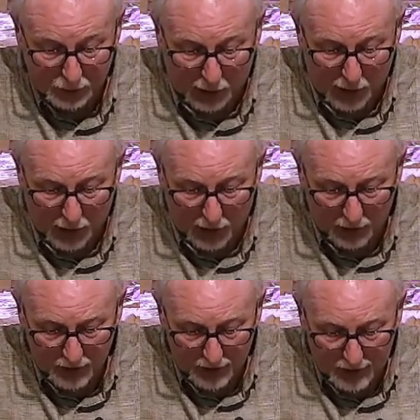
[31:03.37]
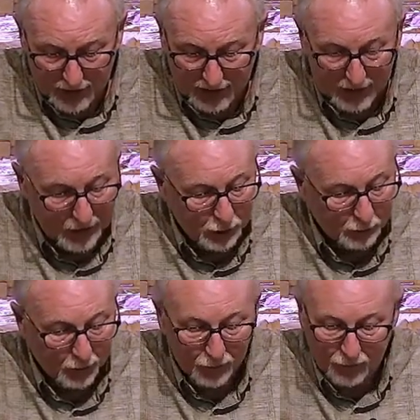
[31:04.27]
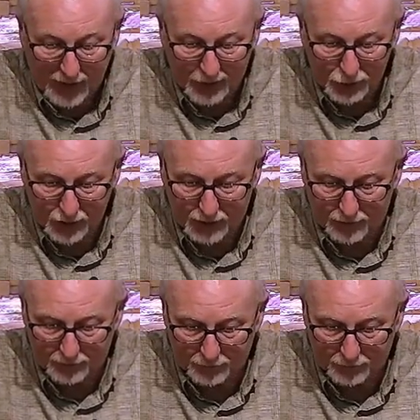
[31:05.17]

law is perfection.